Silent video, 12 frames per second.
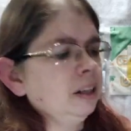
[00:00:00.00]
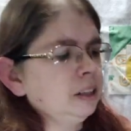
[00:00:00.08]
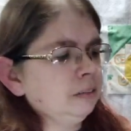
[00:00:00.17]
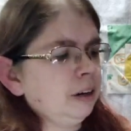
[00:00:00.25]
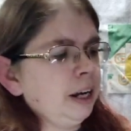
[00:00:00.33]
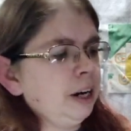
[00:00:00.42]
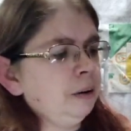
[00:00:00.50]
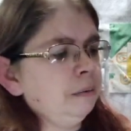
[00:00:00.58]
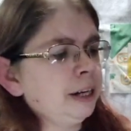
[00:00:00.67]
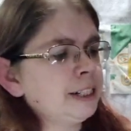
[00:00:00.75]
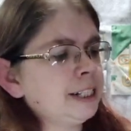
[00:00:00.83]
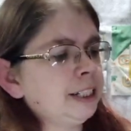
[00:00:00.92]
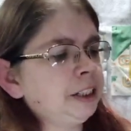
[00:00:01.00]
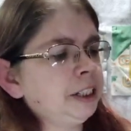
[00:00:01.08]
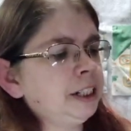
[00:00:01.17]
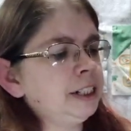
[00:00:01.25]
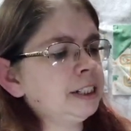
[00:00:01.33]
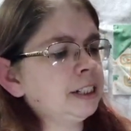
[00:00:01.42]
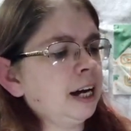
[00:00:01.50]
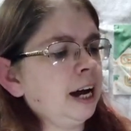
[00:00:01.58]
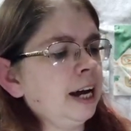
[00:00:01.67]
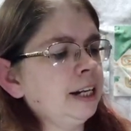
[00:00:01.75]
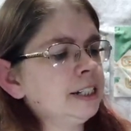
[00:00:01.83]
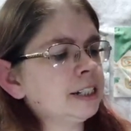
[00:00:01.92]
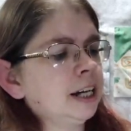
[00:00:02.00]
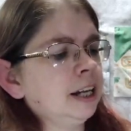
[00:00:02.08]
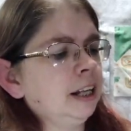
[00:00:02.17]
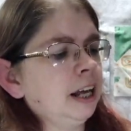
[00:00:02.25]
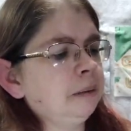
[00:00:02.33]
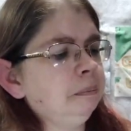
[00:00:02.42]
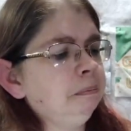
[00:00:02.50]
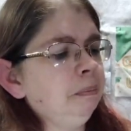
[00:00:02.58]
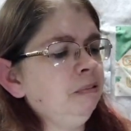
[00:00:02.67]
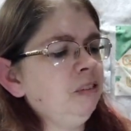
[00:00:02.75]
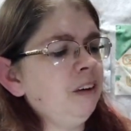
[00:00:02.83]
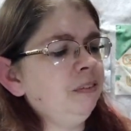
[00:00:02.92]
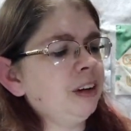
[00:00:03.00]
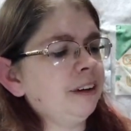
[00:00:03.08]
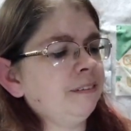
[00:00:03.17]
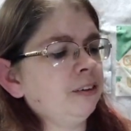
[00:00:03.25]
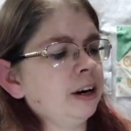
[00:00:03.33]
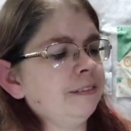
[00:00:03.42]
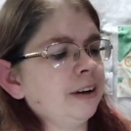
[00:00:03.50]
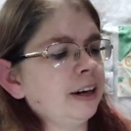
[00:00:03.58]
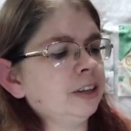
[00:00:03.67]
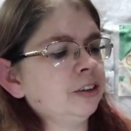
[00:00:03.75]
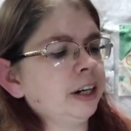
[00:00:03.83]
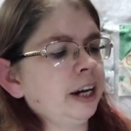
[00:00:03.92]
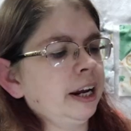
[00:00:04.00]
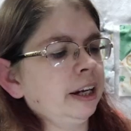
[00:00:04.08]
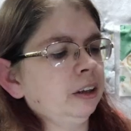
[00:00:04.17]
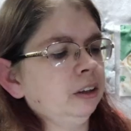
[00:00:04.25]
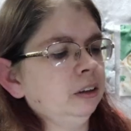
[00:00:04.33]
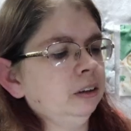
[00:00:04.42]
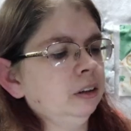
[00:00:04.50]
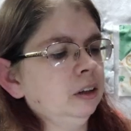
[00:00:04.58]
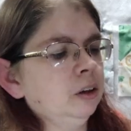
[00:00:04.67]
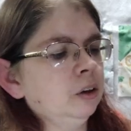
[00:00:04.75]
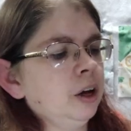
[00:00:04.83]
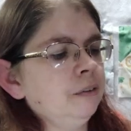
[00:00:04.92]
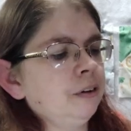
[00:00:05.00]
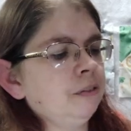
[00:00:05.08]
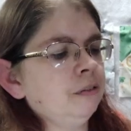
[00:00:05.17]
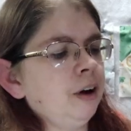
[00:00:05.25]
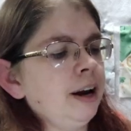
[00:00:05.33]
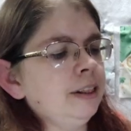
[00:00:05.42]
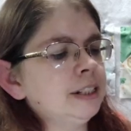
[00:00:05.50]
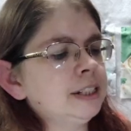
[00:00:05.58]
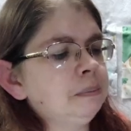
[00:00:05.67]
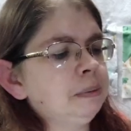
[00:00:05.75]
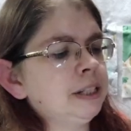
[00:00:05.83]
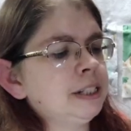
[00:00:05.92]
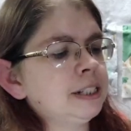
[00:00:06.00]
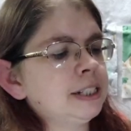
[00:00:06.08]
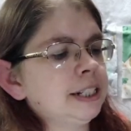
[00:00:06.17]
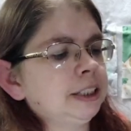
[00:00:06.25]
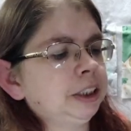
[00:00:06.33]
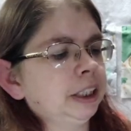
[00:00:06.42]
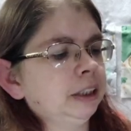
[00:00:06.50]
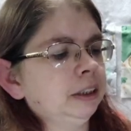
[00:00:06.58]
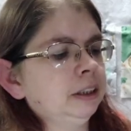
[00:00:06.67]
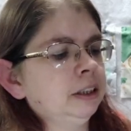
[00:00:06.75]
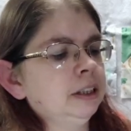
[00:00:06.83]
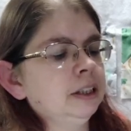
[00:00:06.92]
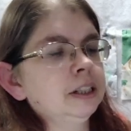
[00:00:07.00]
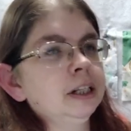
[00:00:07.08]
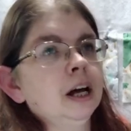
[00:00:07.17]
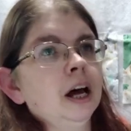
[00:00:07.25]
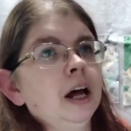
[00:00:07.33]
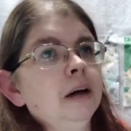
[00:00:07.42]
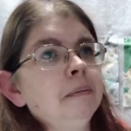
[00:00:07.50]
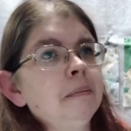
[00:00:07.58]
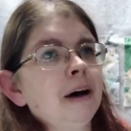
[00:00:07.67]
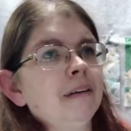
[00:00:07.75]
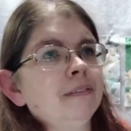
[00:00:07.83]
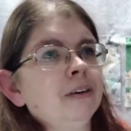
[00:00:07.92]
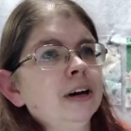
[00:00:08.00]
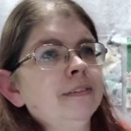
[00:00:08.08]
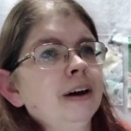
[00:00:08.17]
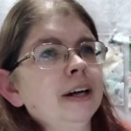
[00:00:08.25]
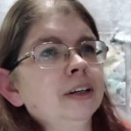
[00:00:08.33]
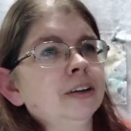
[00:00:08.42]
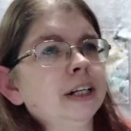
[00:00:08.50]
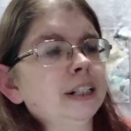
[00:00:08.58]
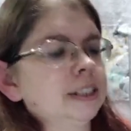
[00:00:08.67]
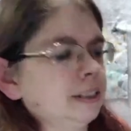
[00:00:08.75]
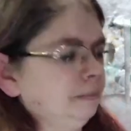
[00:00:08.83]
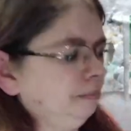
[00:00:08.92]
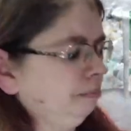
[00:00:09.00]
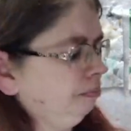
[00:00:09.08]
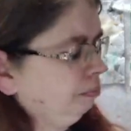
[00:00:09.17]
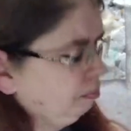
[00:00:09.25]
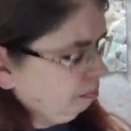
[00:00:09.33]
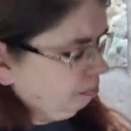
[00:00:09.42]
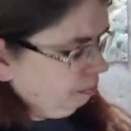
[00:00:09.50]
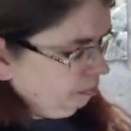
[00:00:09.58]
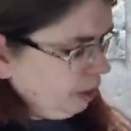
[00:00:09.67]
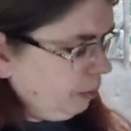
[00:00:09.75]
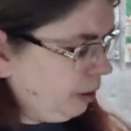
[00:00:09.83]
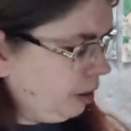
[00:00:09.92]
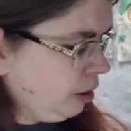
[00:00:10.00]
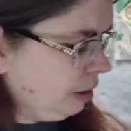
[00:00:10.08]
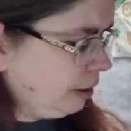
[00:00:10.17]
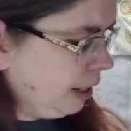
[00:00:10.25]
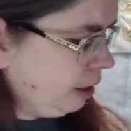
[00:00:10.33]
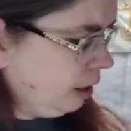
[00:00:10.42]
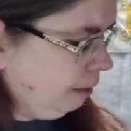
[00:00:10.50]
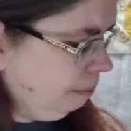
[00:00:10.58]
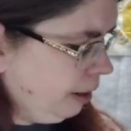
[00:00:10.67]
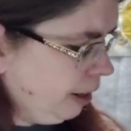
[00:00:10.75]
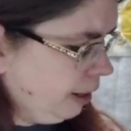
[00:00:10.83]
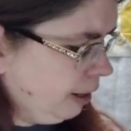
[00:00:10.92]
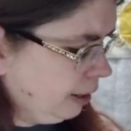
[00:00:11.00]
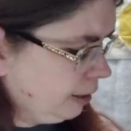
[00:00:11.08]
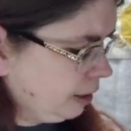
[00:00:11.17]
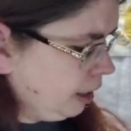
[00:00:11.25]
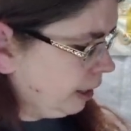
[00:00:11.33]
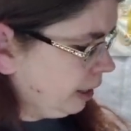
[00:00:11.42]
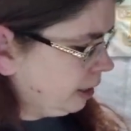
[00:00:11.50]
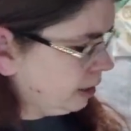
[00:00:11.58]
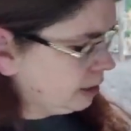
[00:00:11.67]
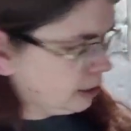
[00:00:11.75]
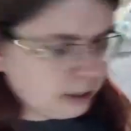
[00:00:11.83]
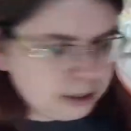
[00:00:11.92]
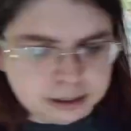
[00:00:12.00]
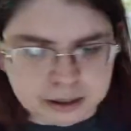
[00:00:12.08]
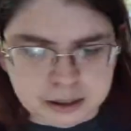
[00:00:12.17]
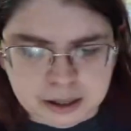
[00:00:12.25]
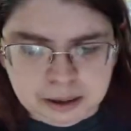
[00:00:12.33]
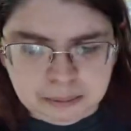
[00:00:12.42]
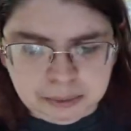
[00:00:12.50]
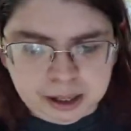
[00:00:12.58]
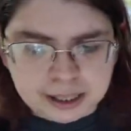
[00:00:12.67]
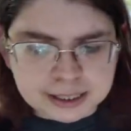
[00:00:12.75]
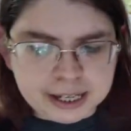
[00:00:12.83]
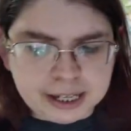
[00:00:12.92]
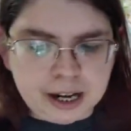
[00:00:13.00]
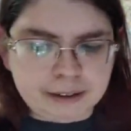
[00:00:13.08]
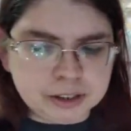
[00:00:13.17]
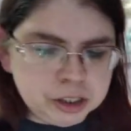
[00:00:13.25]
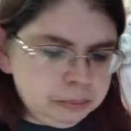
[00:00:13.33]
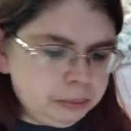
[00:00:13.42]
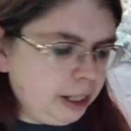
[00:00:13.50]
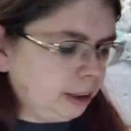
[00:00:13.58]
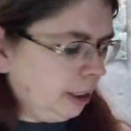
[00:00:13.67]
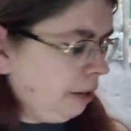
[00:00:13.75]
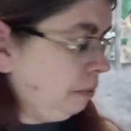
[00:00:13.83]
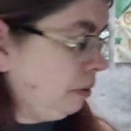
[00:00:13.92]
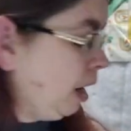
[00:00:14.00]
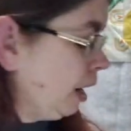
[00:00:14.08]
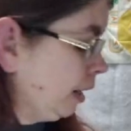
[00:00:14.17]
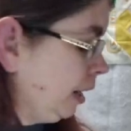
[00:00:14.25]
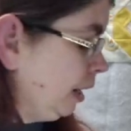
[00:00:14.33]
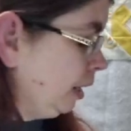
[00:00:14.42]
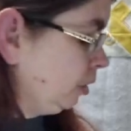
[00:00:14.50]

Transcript: So right here where my stitching is, I just cut like roughly a 45-degree angle, going from right at the tip of the stitching up about 45 degrees. That way there I'm taking off my dog ears. We're not taking off too much and I'm not cutting